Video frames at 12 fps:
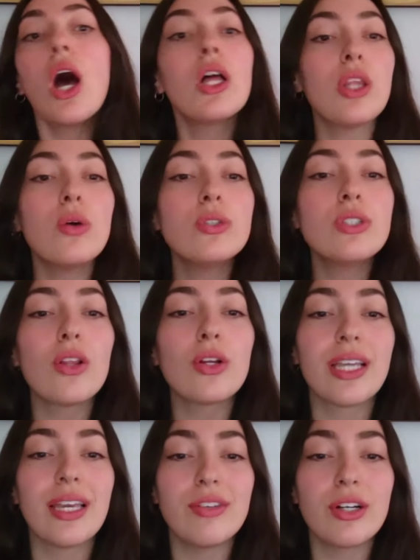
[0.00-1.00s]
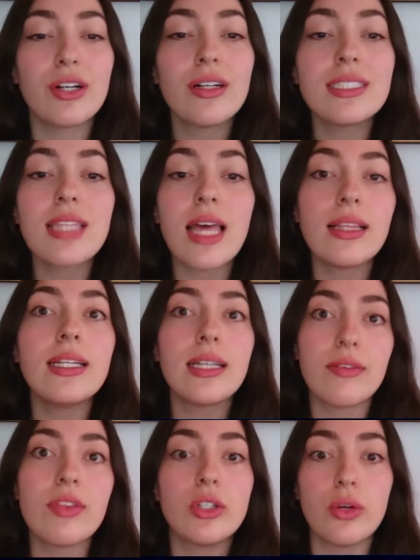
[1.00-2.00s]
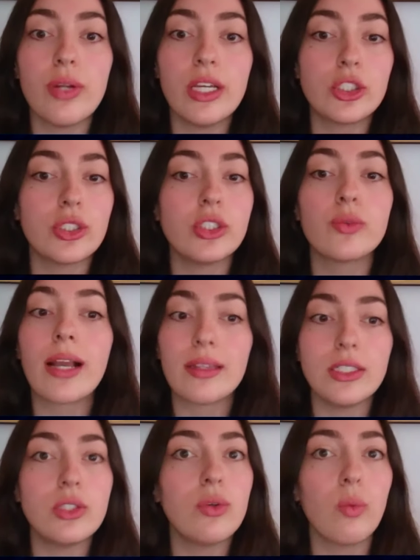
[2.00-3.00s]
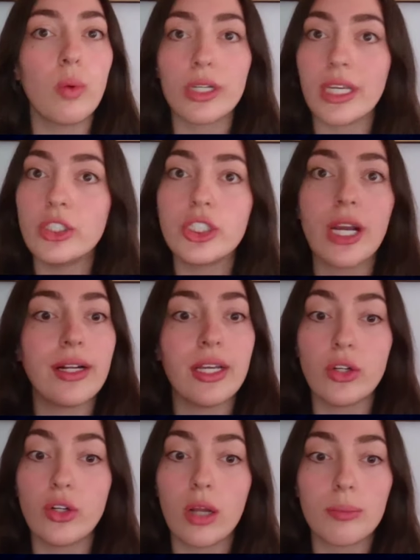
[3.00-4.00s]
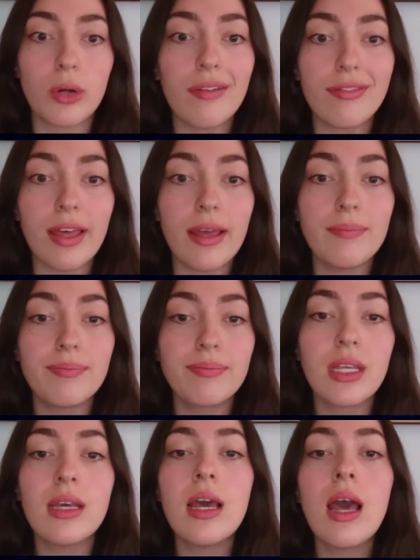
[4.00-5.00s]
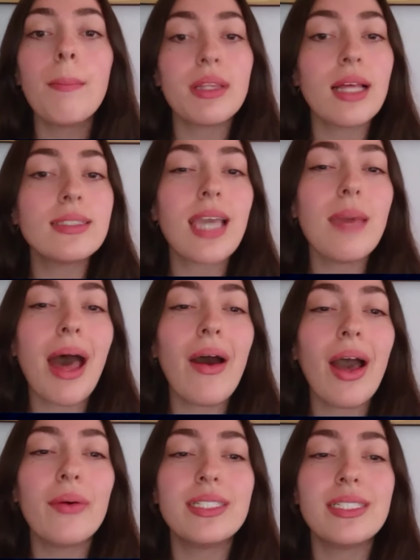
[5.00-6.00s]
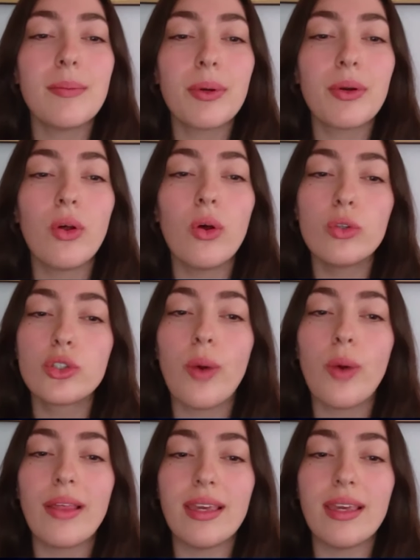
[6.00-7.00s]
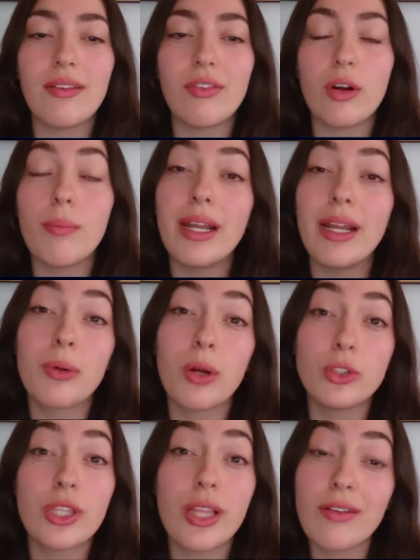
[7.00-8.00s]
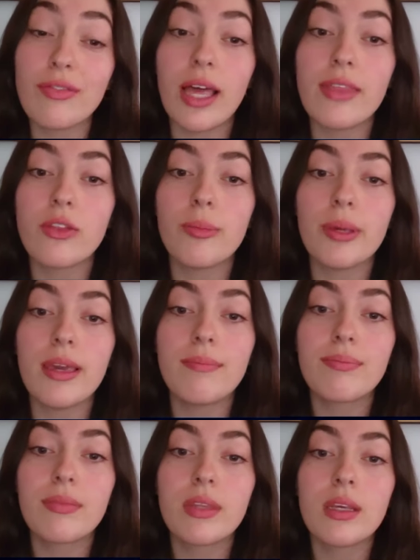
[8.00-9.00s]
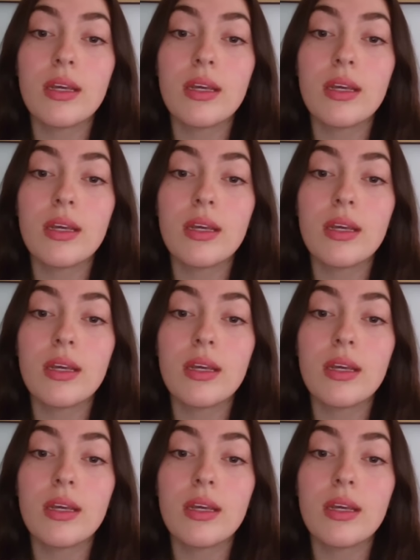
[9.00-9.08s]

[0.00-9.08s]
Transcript: A low dollar giver is likely to give their donation directly to a working charity or nonprofit. But let's game out how a typical ultra wealthy giver might approach their philanthropy.